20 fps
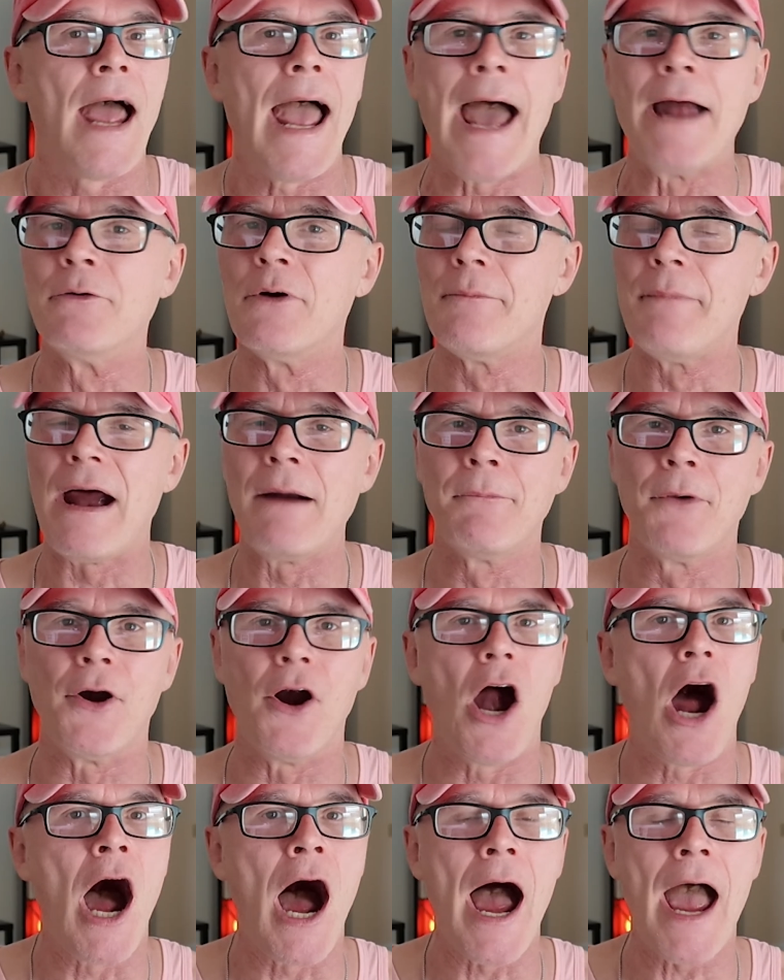And
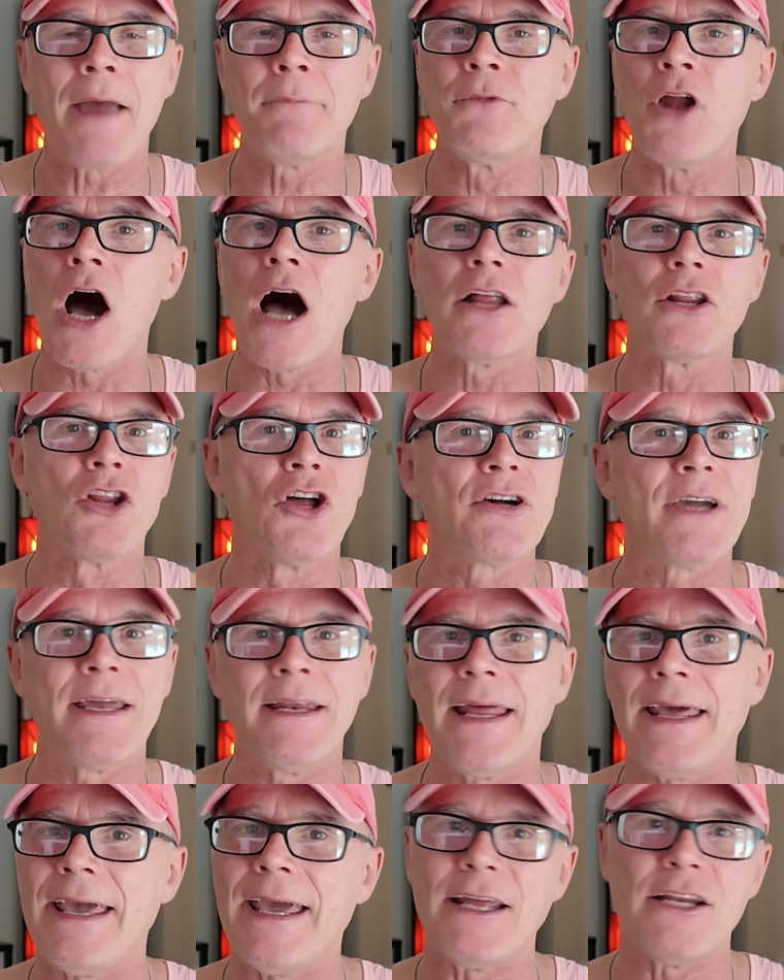remember, I'm not
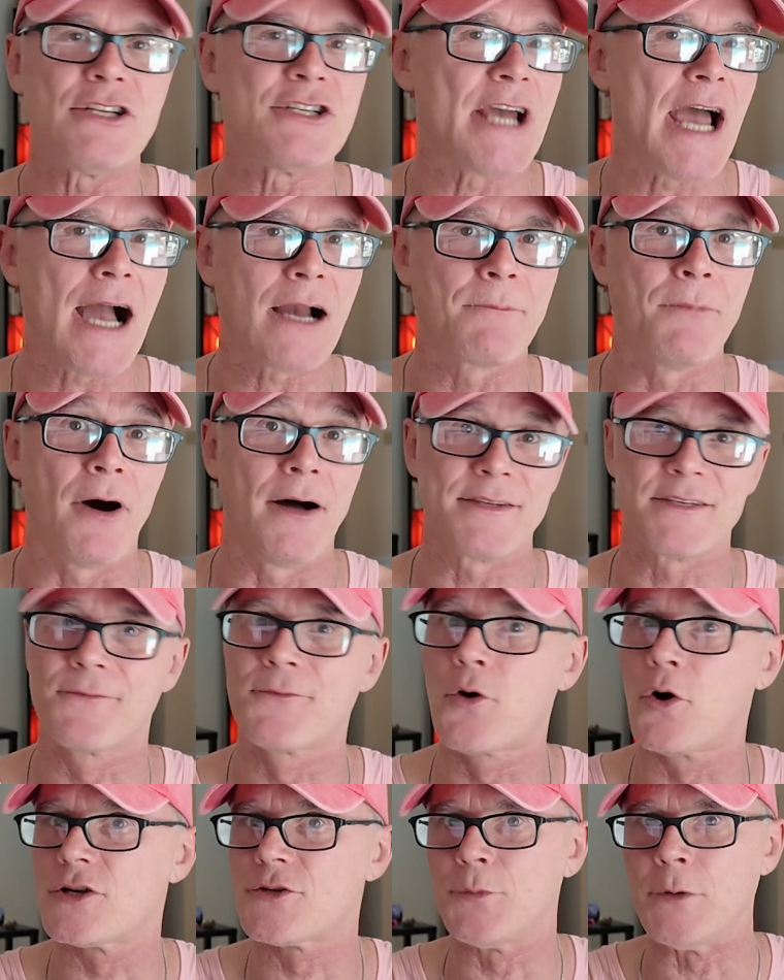looking to hit jackpots.
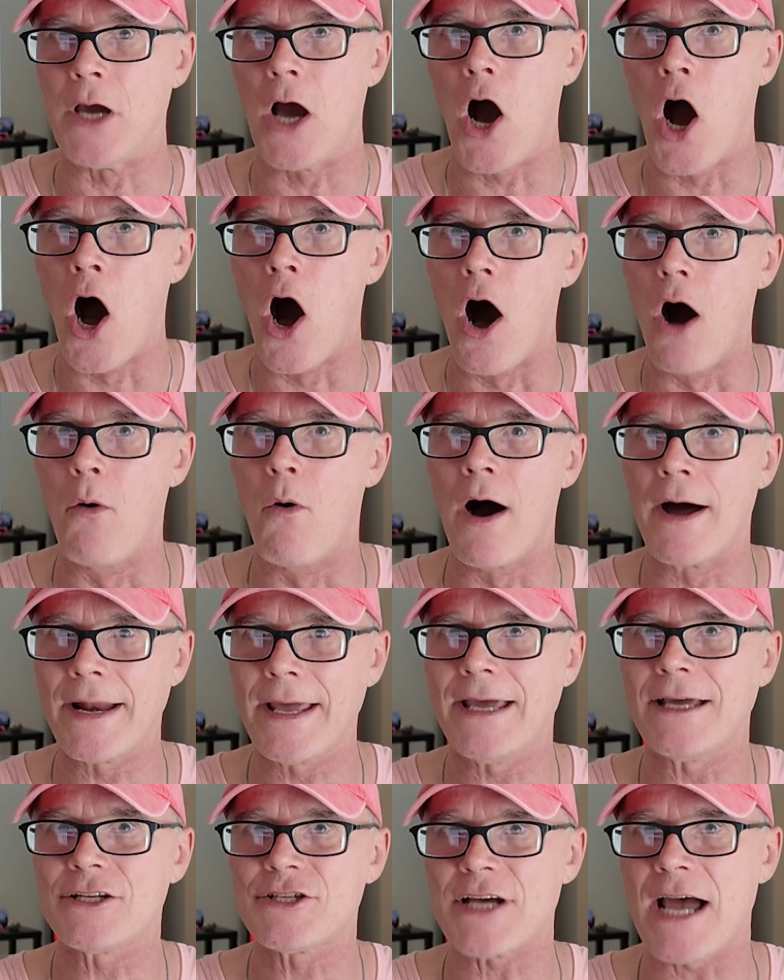Of course, we all want
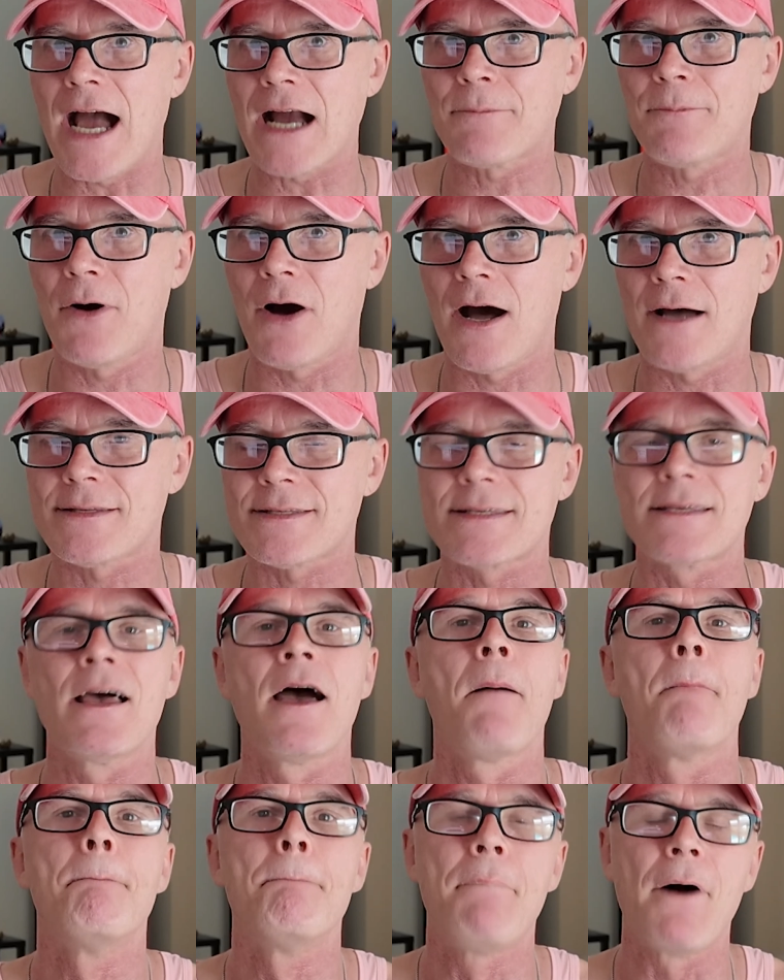to hit
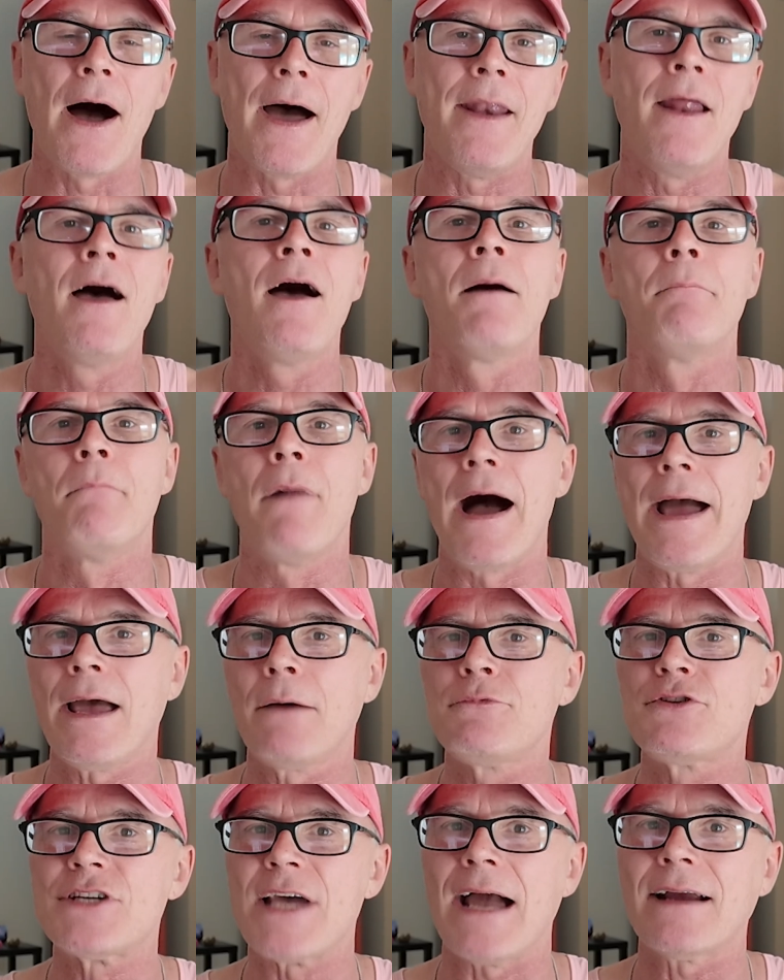jackpots, but my
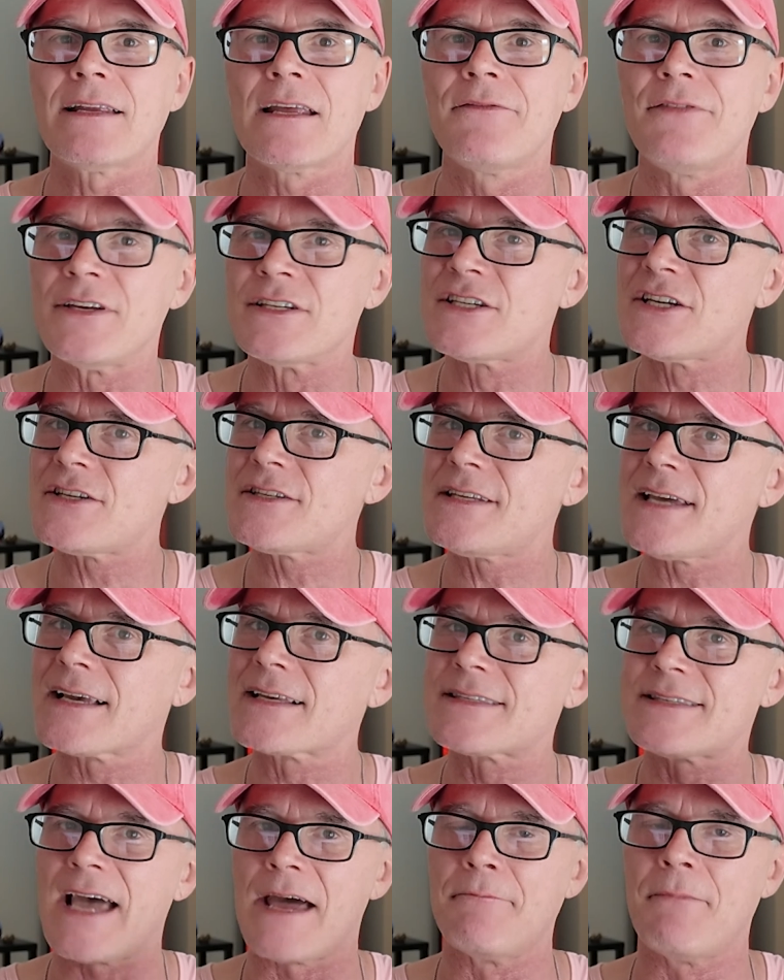objective is just to
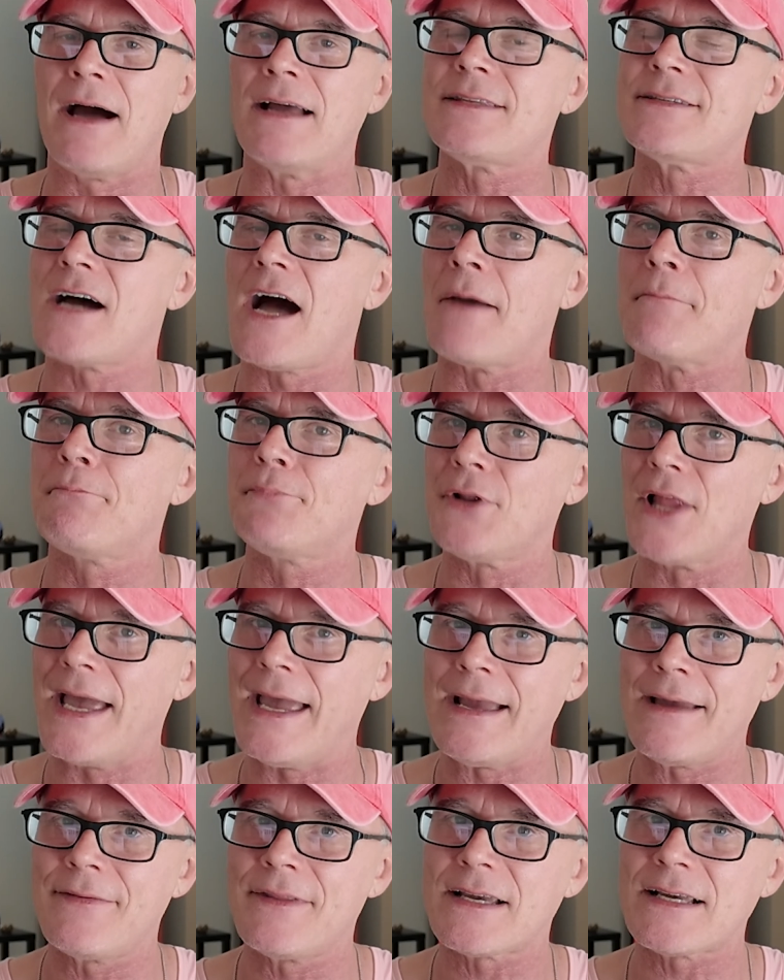extend my time
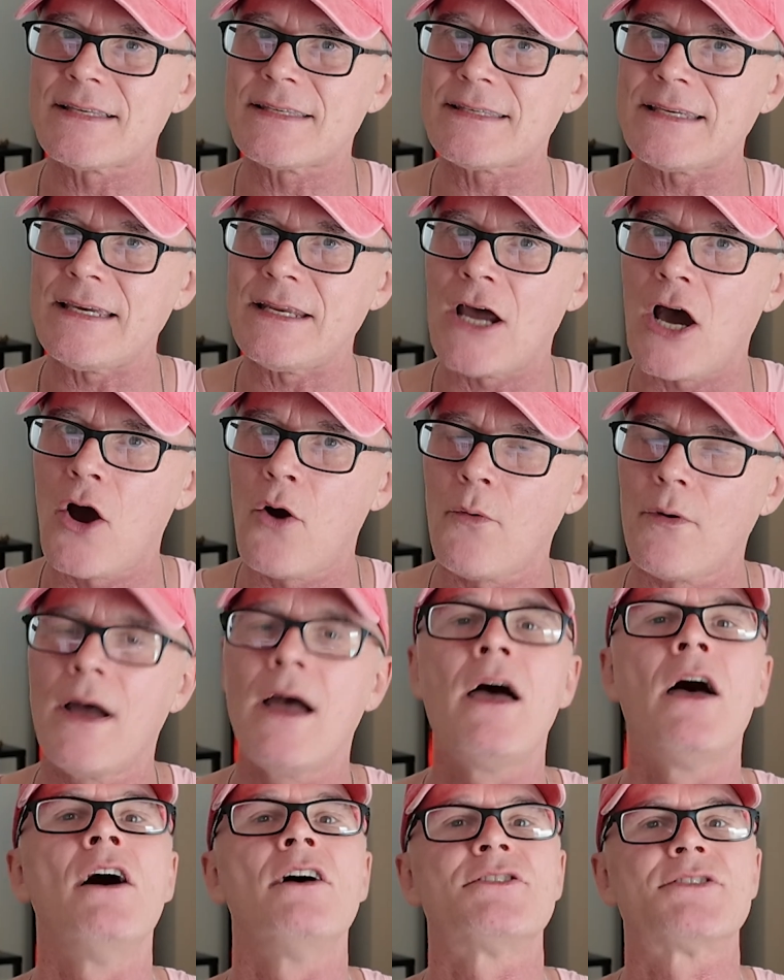playing in the
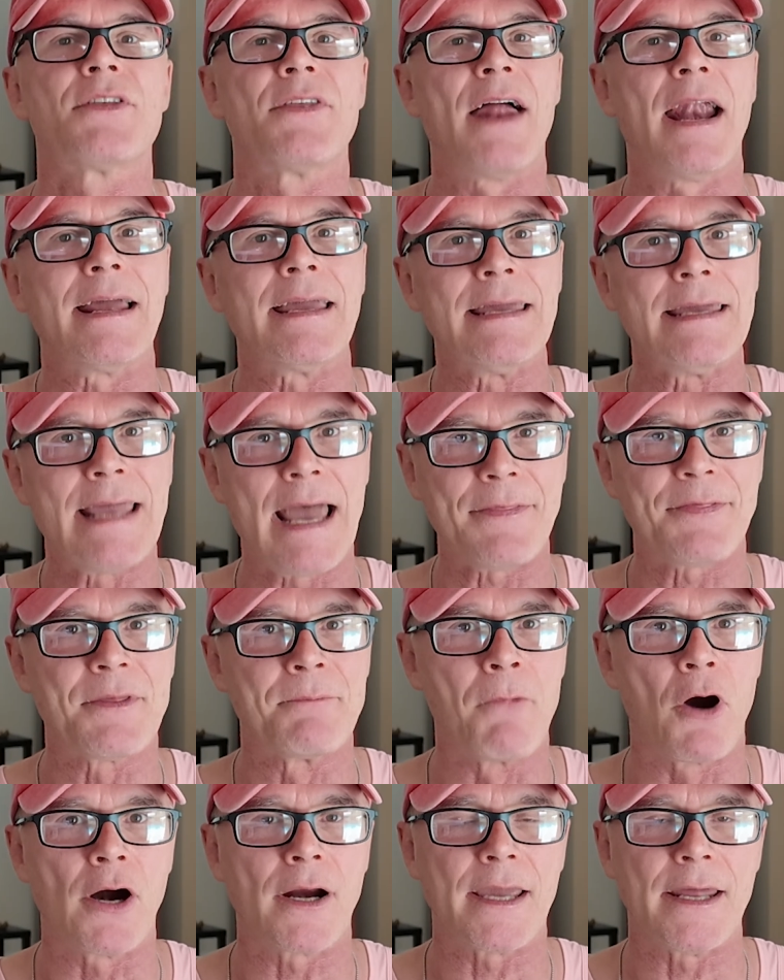casino so that I can get the
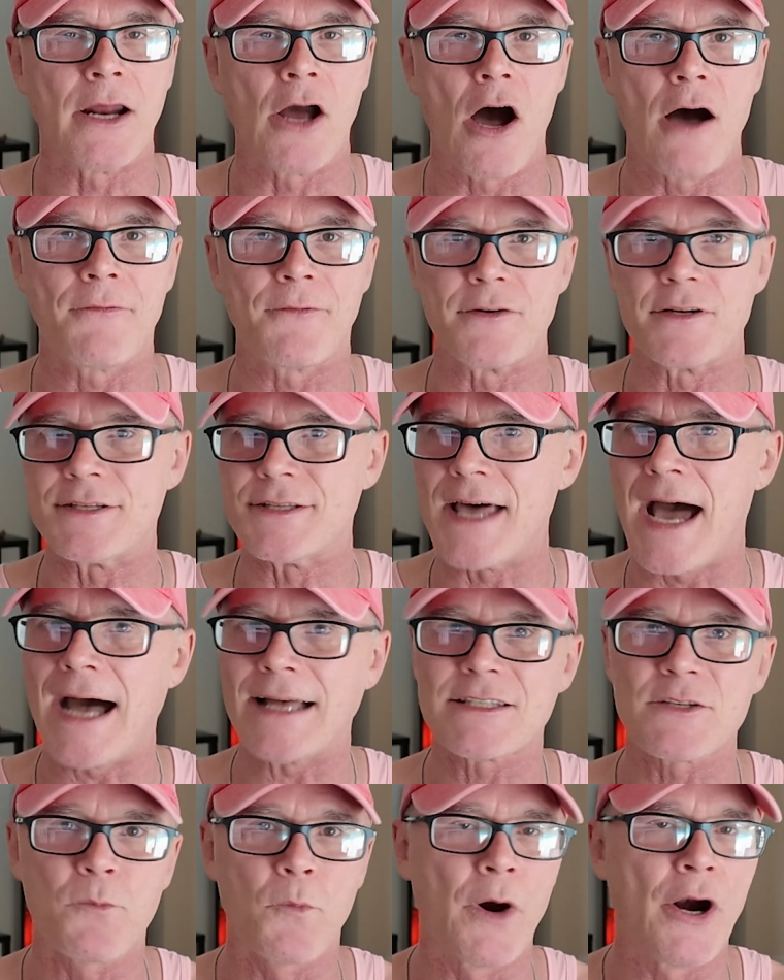marketing offers.
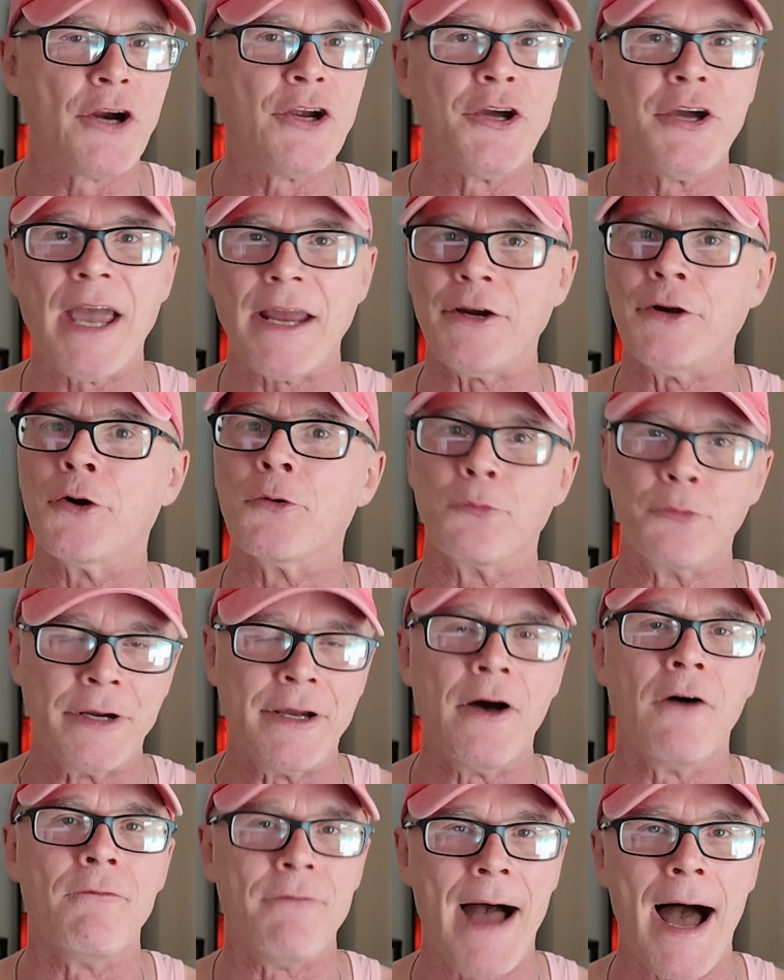That's where you get your
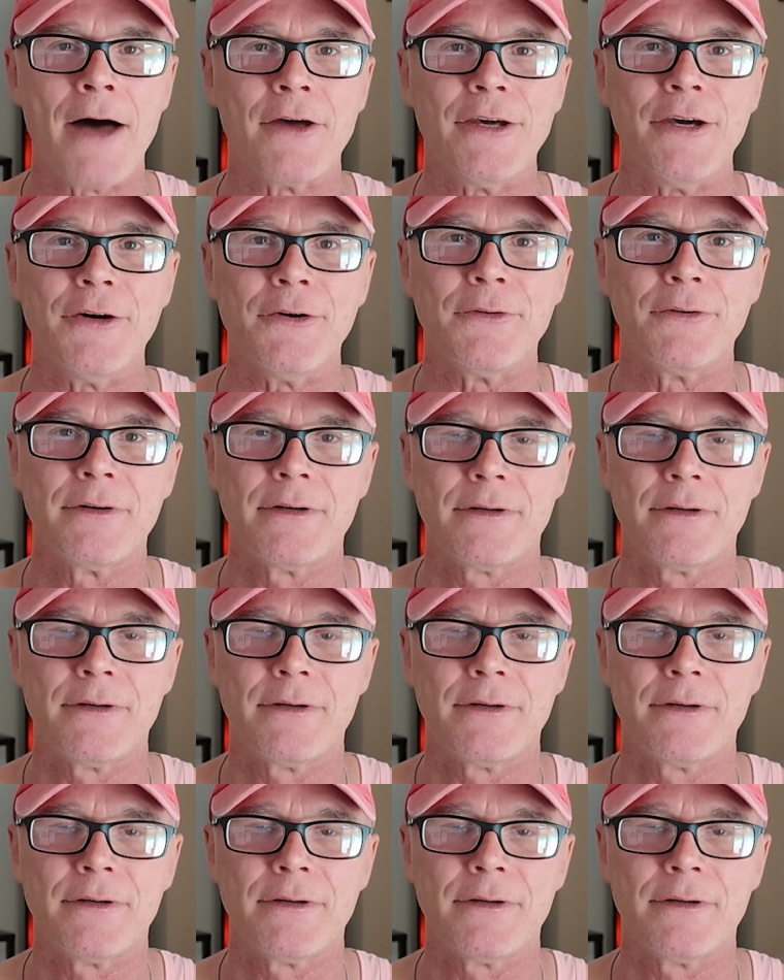real value.